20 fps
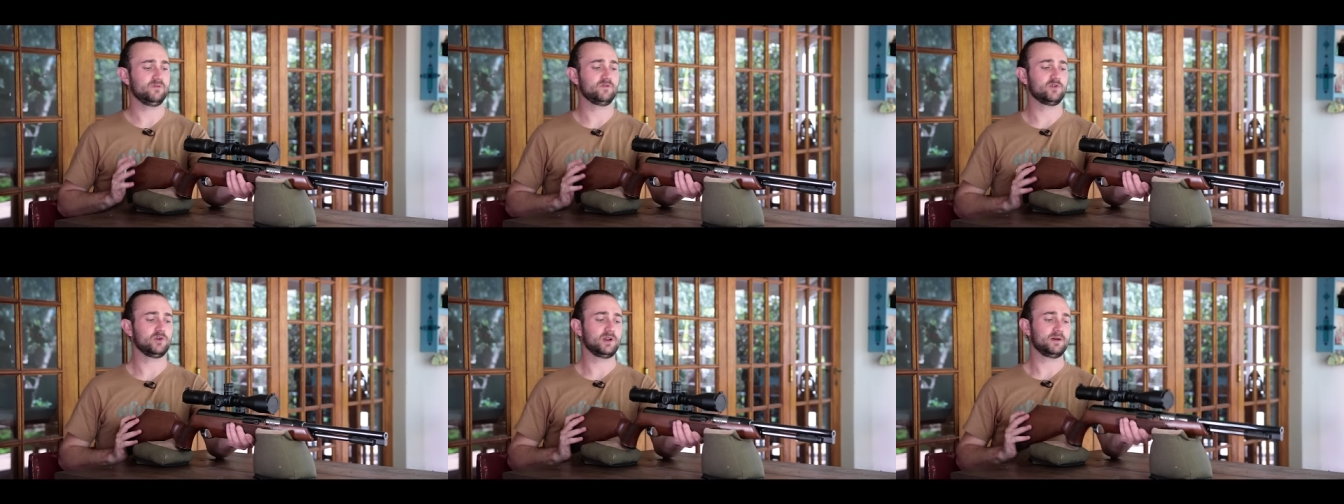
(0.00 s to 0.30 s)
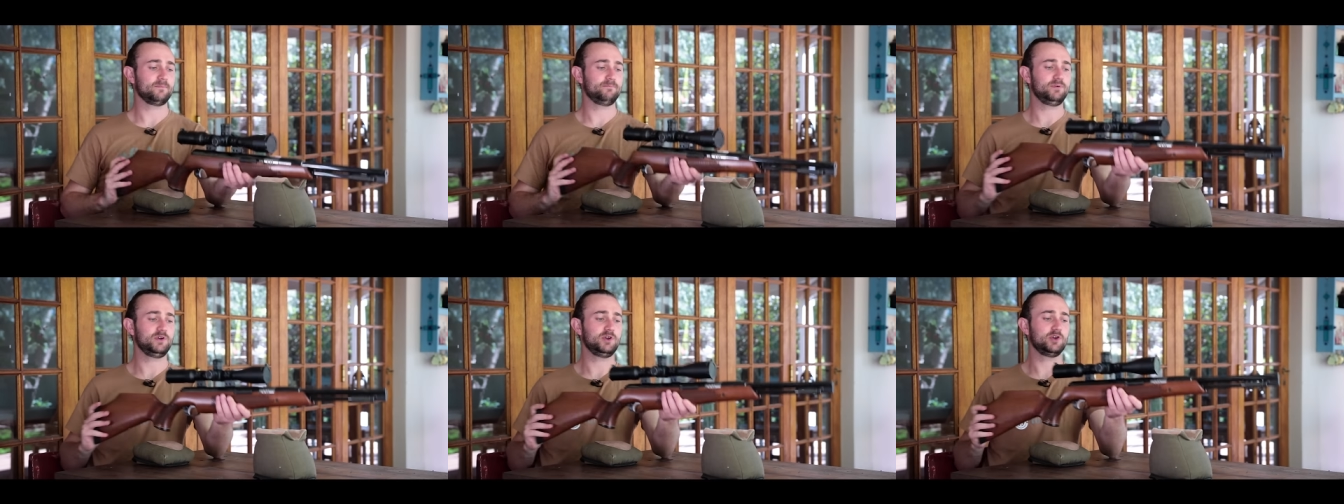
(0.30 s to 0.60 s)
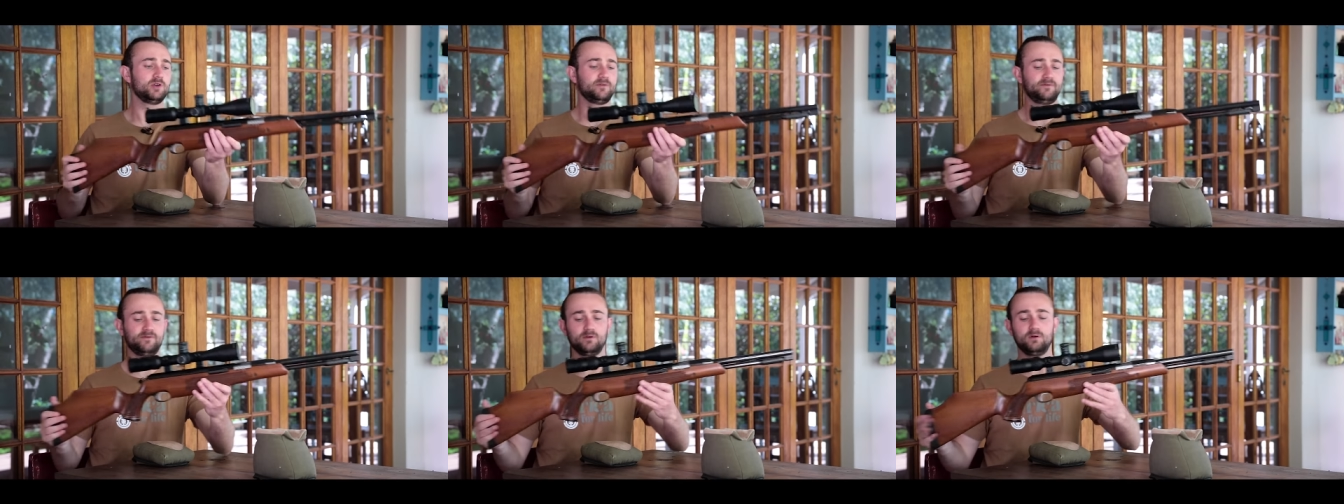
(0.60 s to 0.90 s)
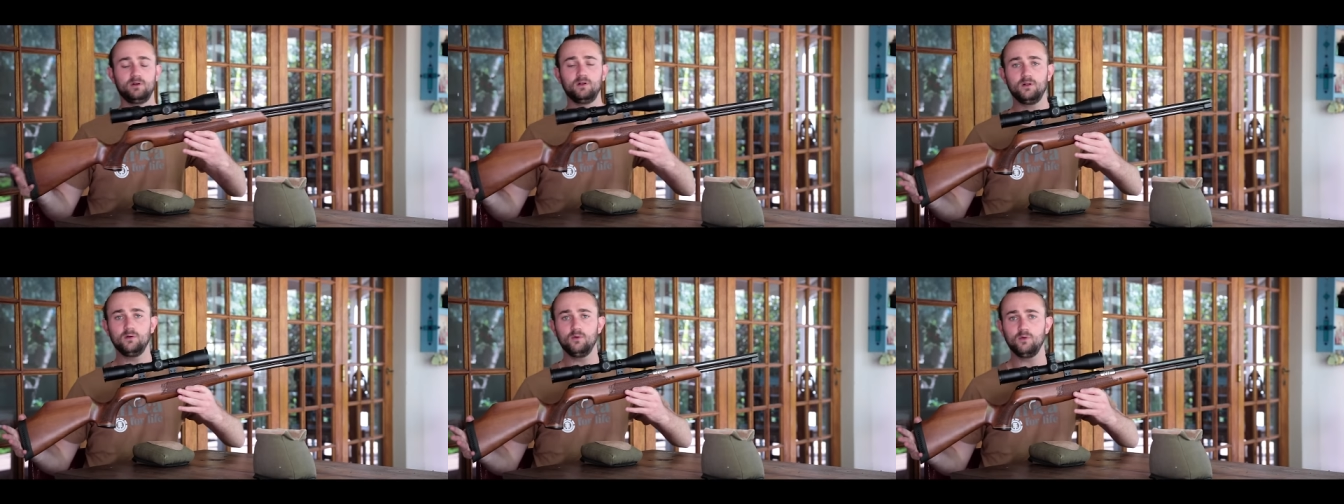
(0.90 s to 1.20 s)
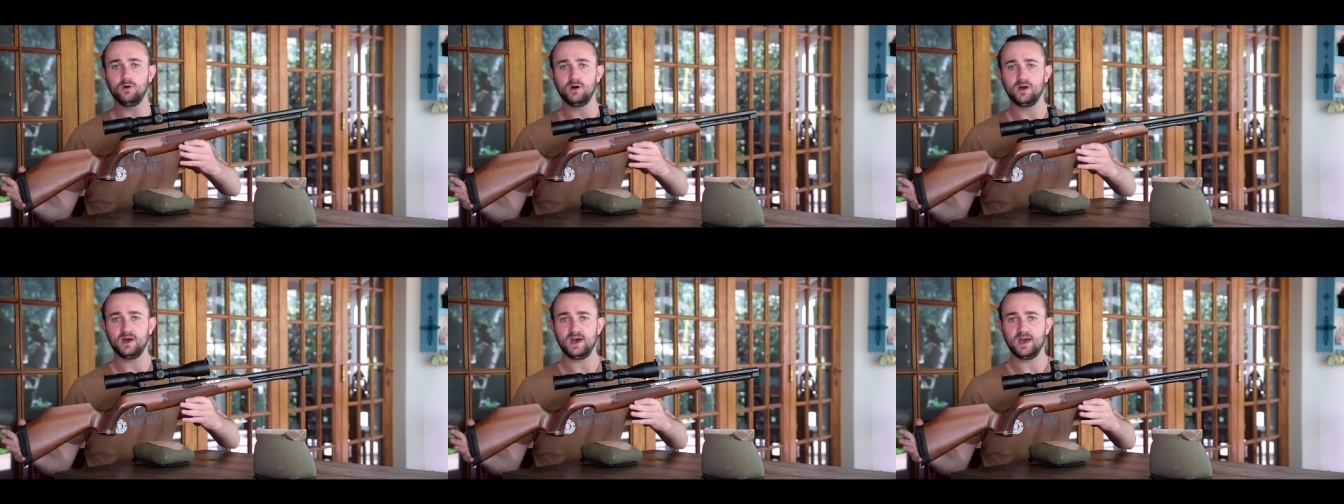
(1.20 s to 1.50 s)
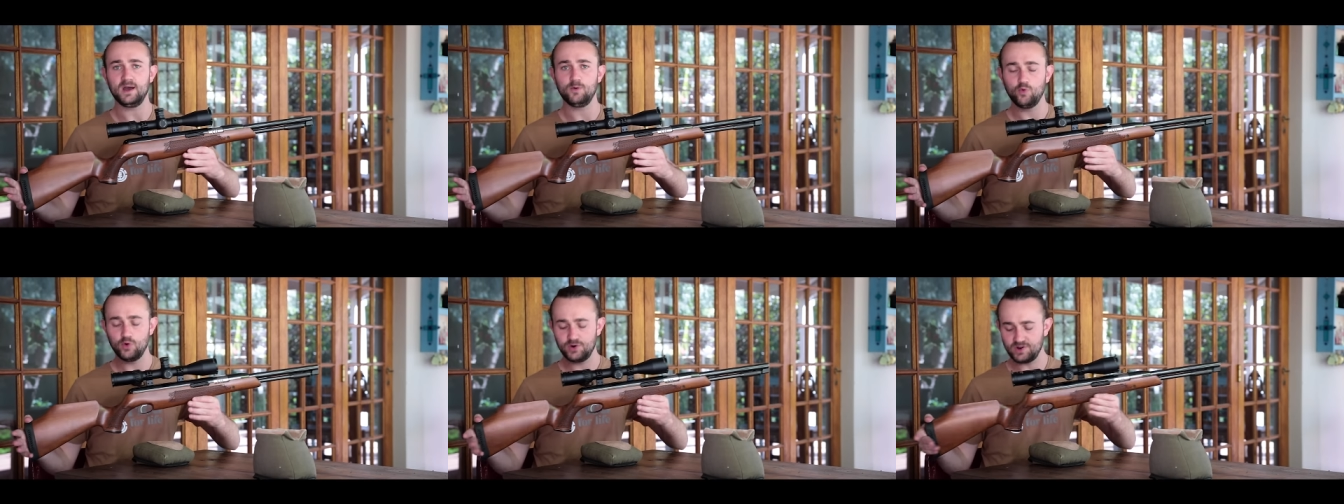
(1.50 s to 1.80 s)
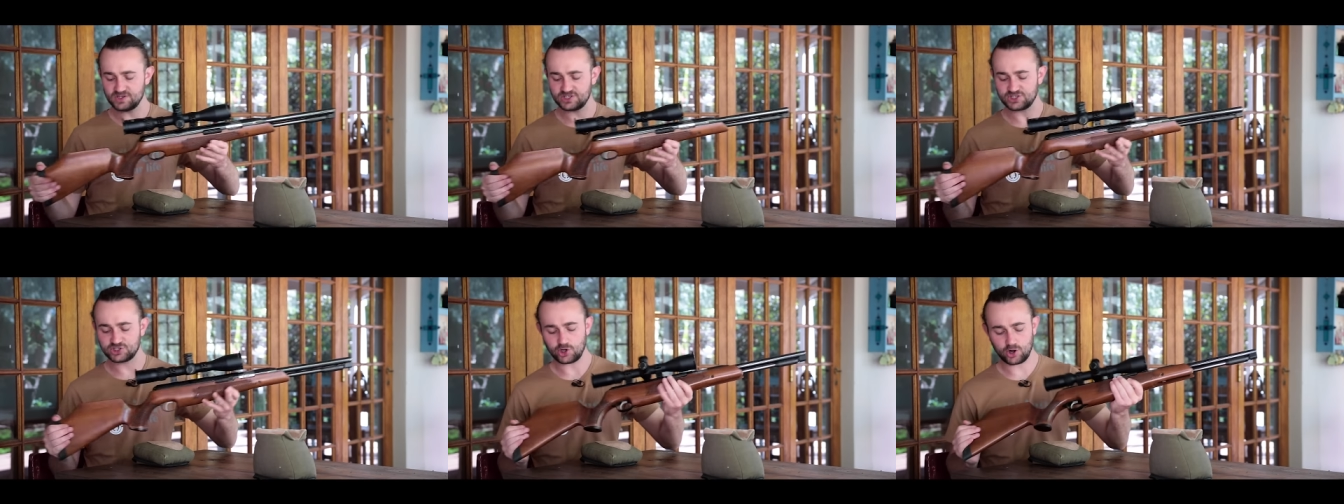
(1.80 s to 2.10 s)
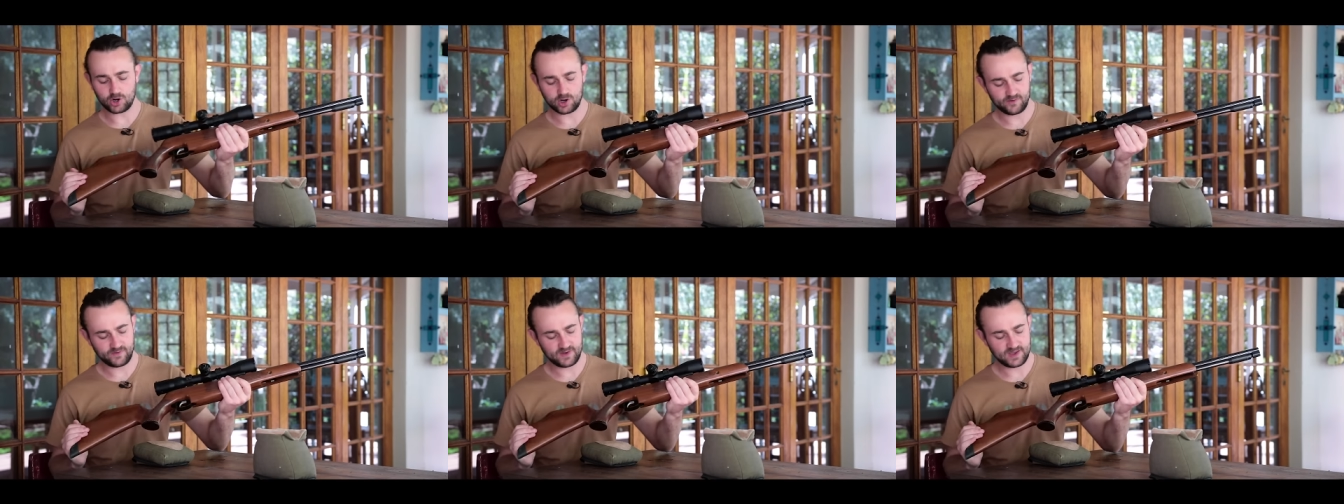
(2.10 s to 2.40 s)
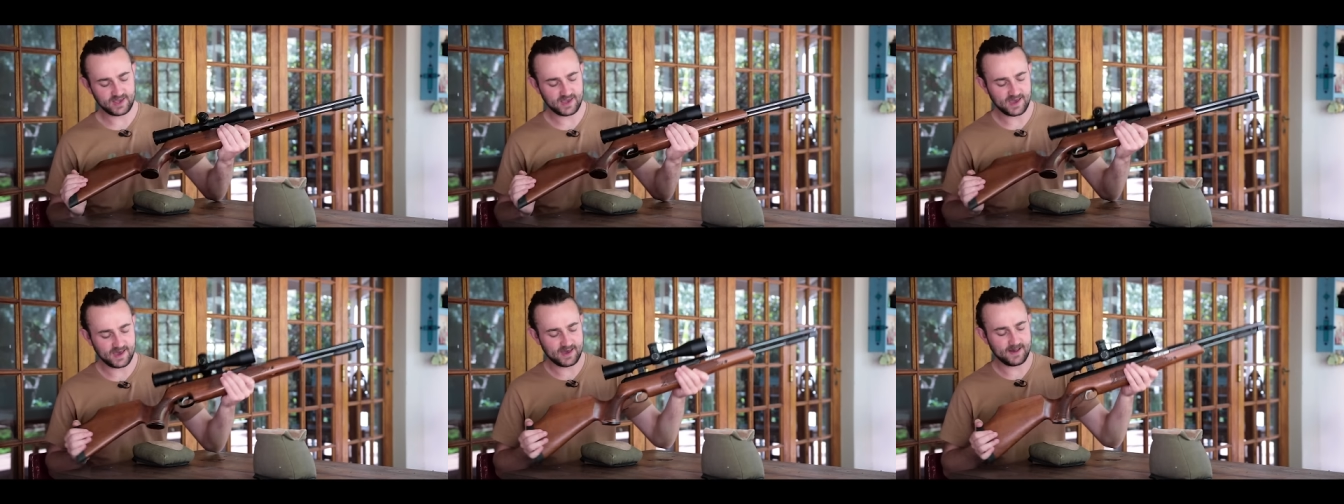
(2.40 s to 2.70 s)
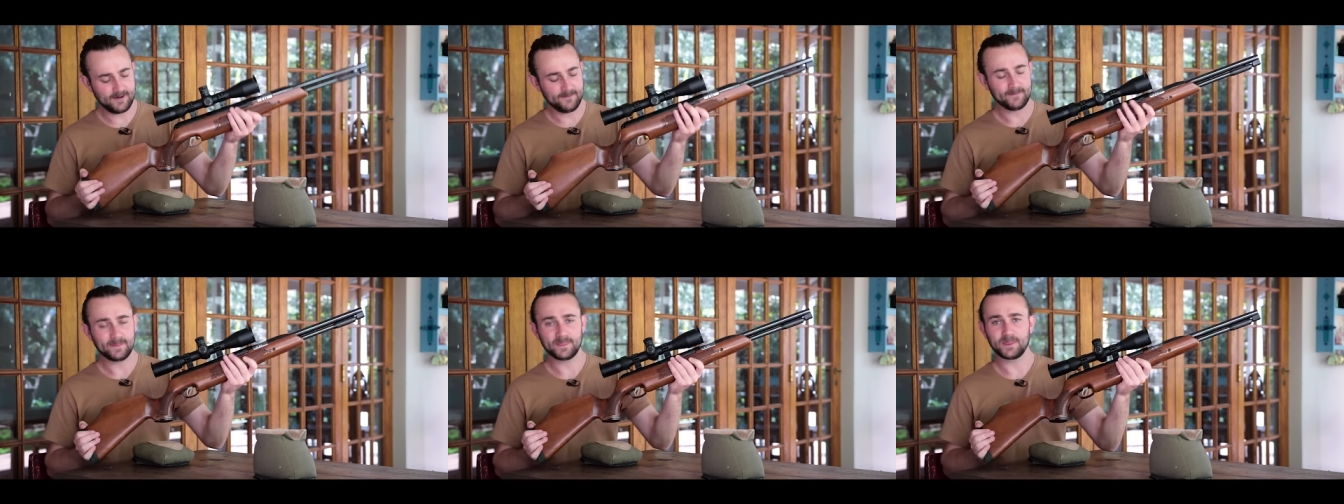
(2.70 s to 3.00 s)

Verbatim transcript: We've got a beautiful wooden stock over here